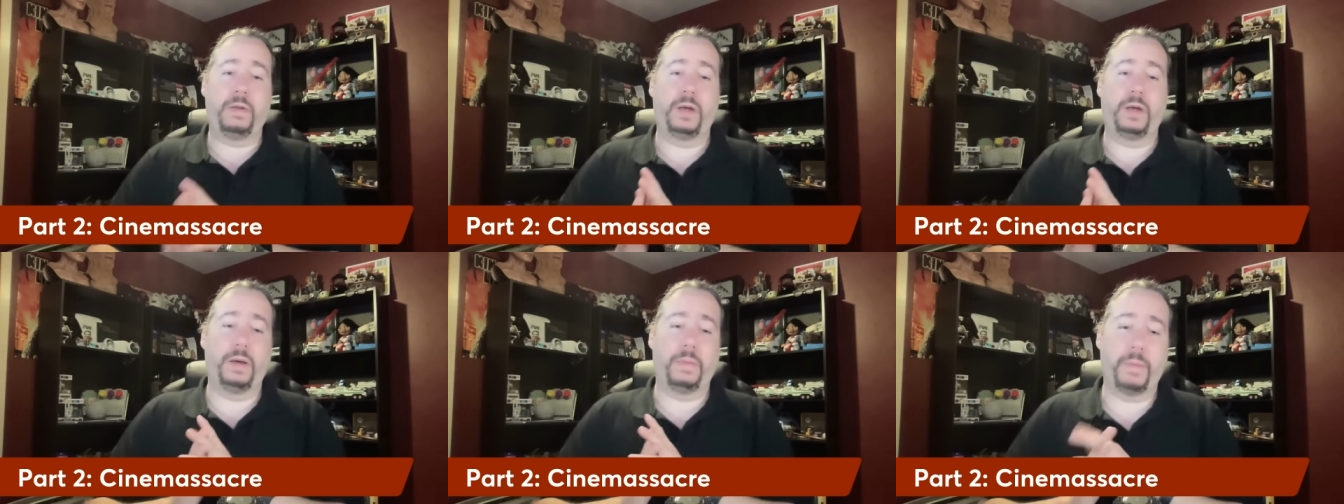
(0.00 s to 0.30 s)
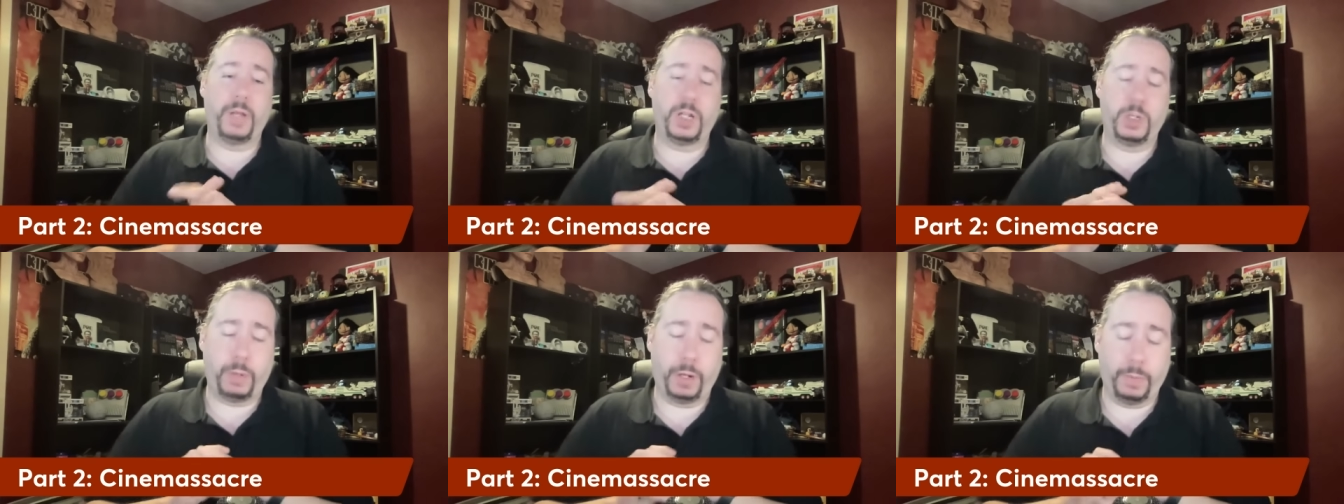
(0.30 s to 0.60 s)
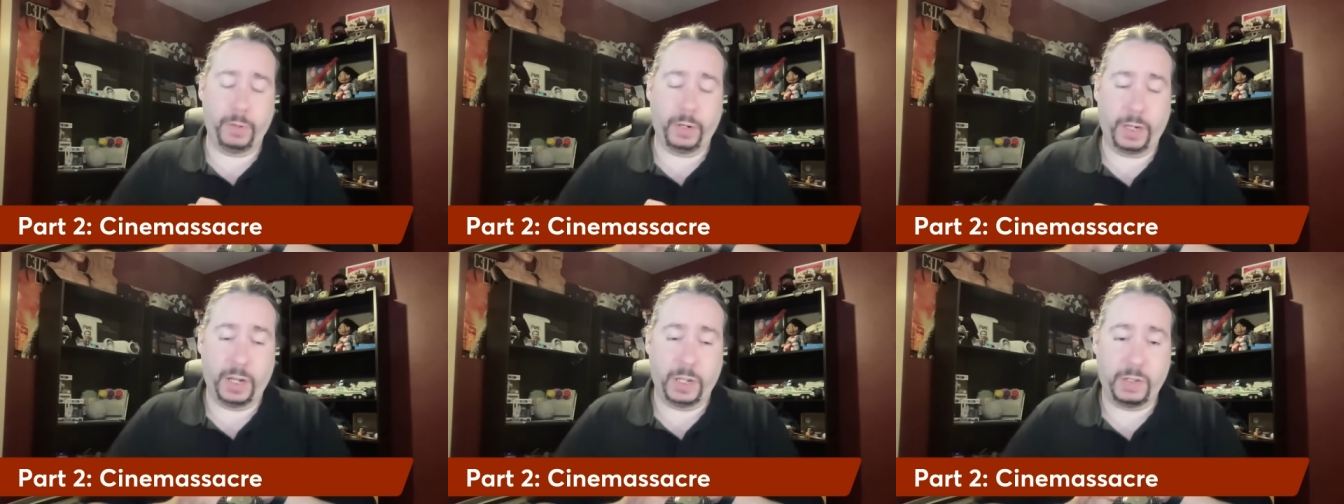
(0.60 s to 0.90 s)
um, H Mage
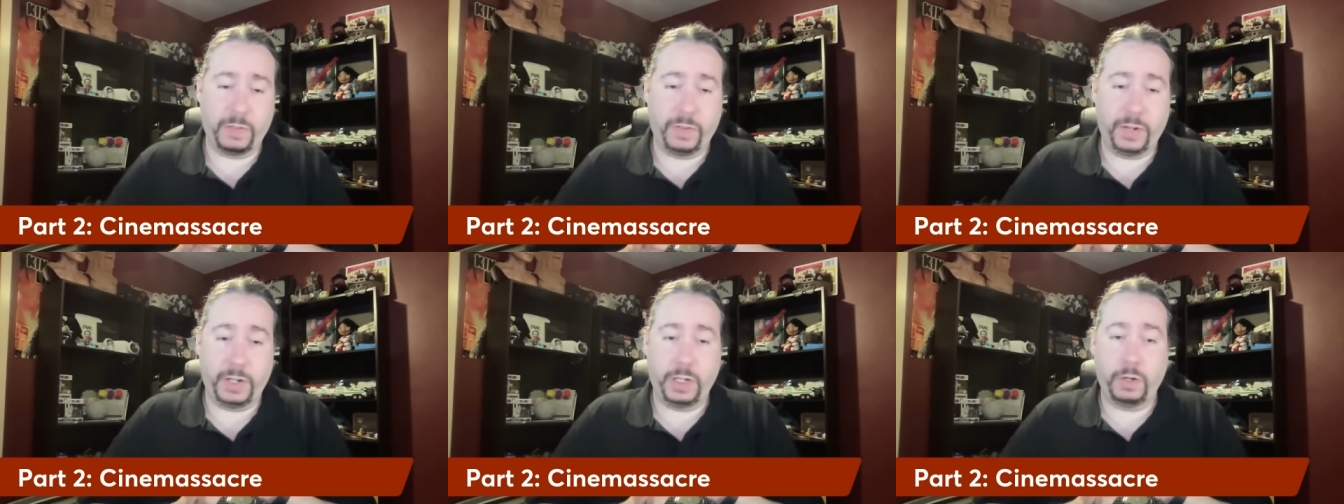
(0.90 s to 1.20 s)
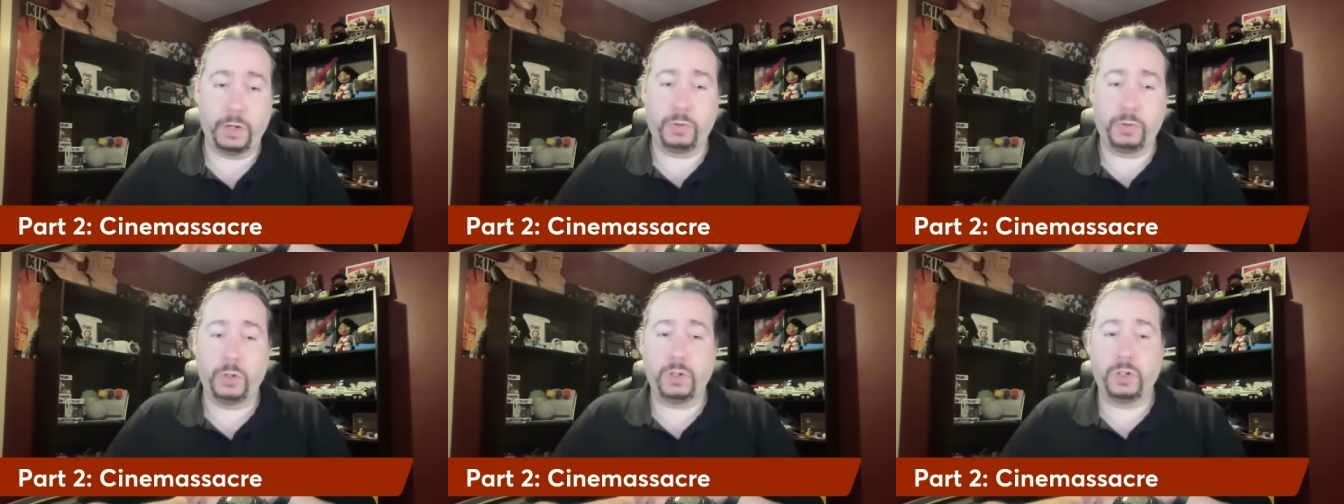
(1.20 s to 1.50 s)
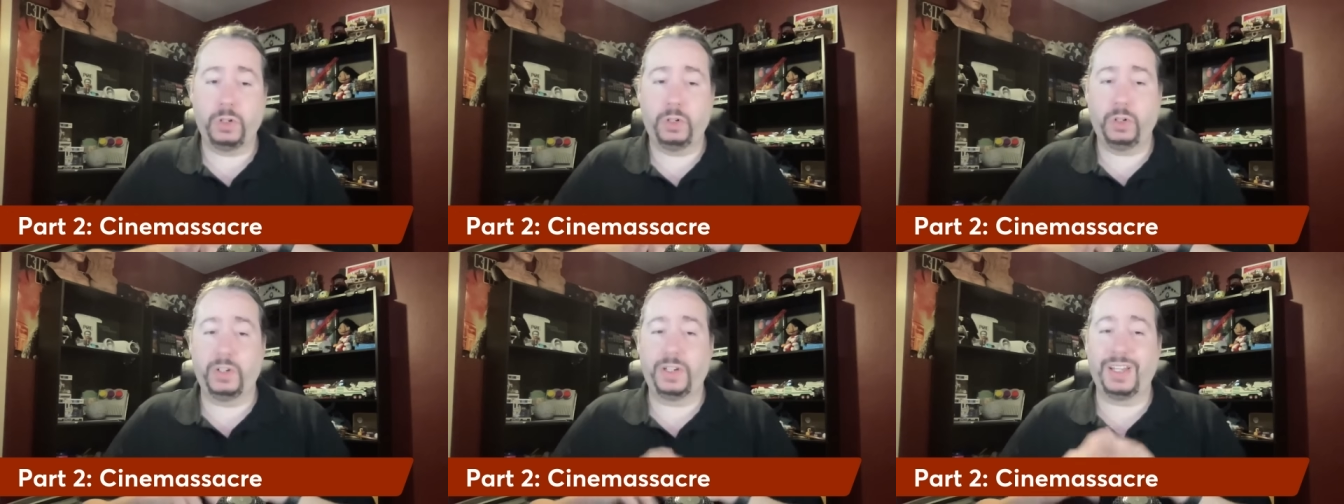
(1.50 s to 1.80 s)
Bomber Guy's video
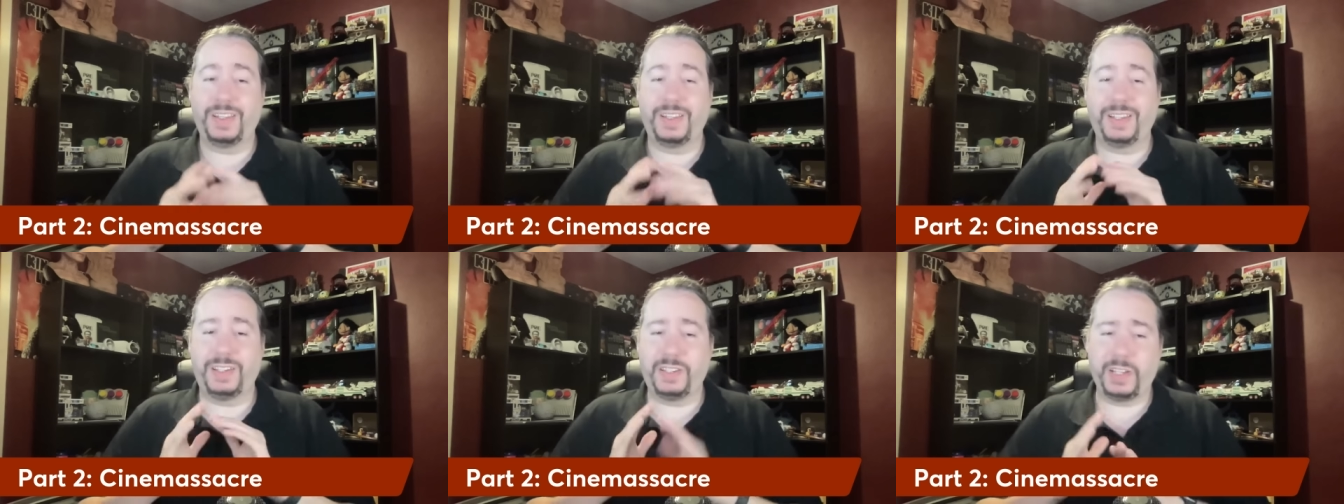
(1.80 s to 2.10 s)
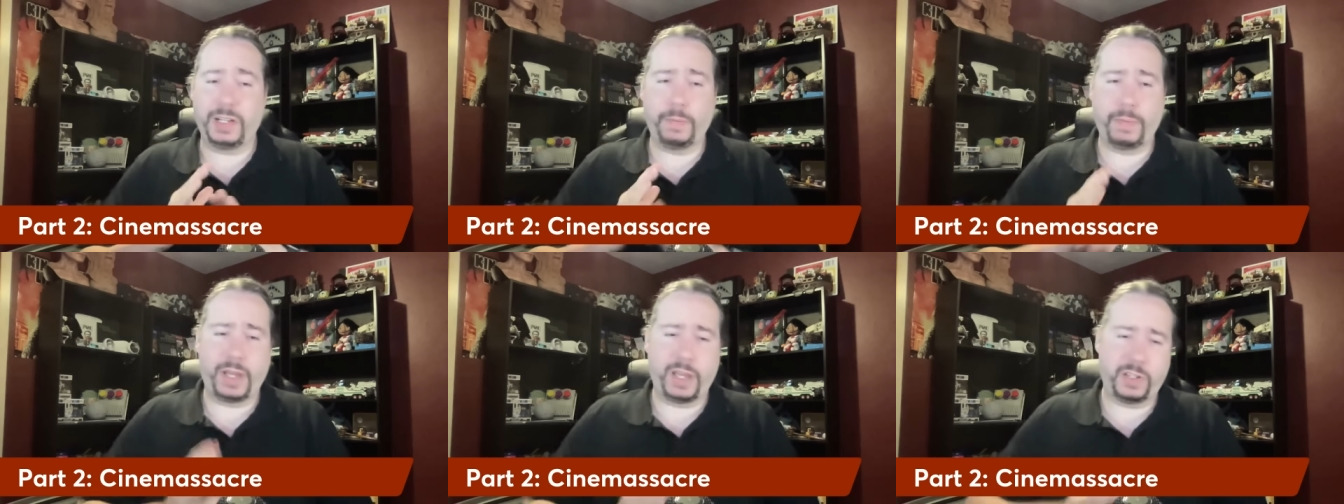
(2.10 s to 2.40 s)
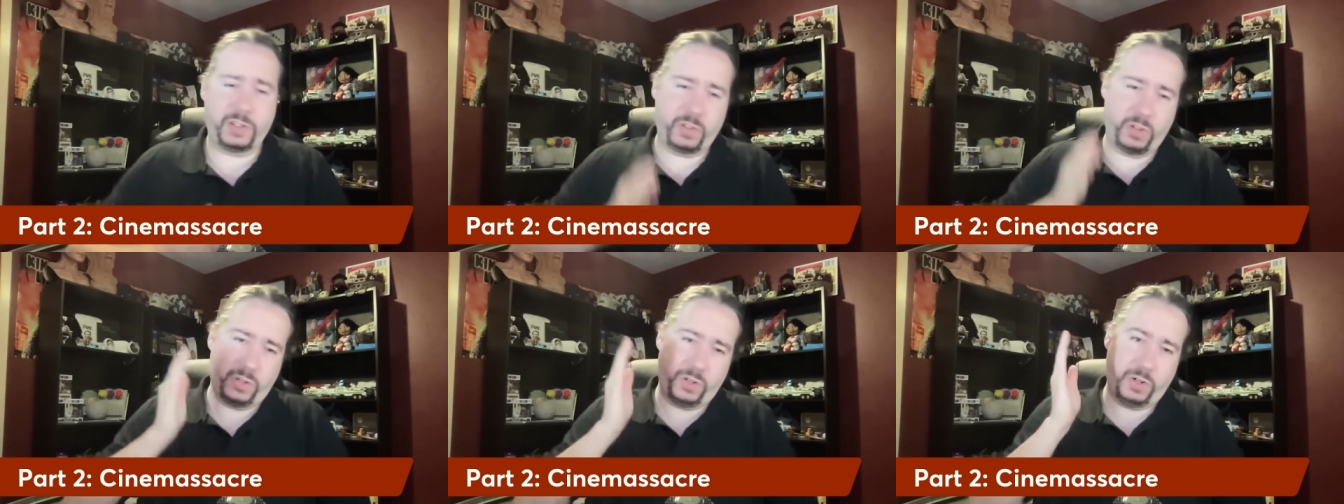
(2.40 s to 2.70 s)
took a look at the
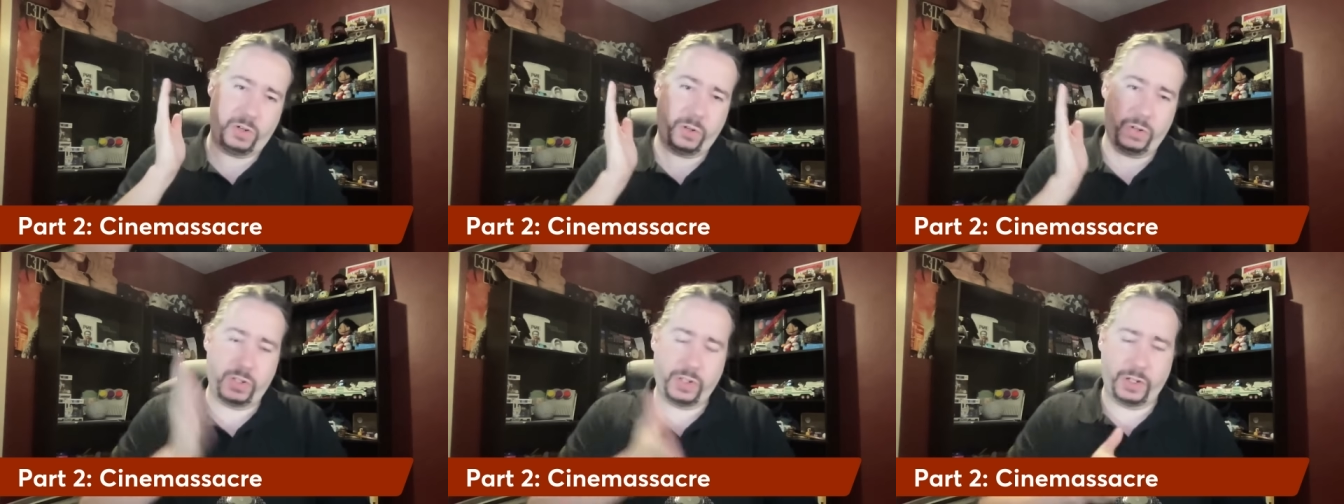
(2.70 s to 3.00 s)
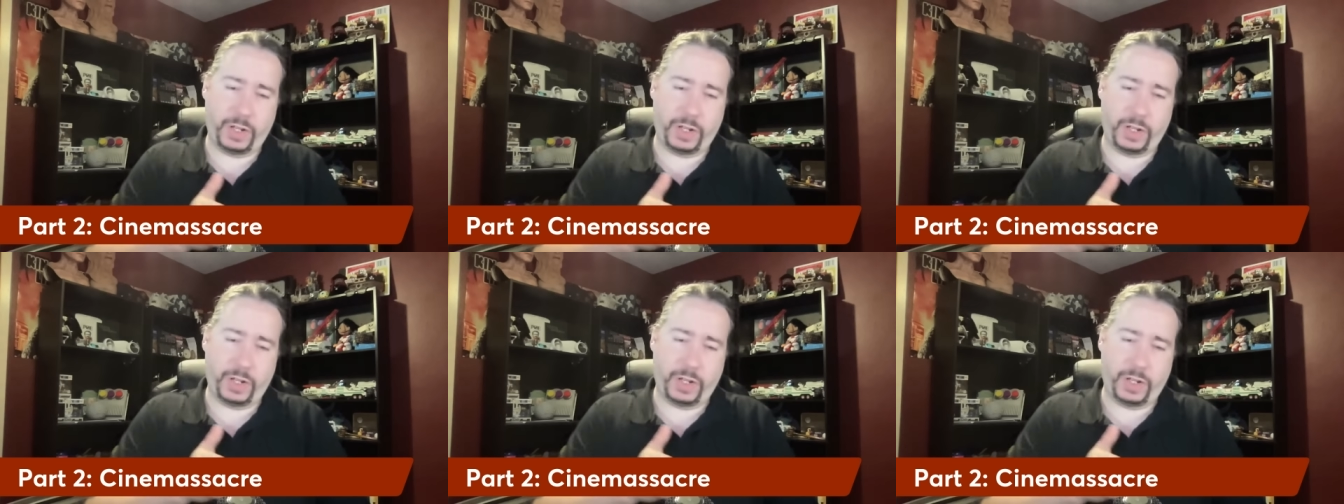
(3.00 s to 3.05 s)
Cinemassacre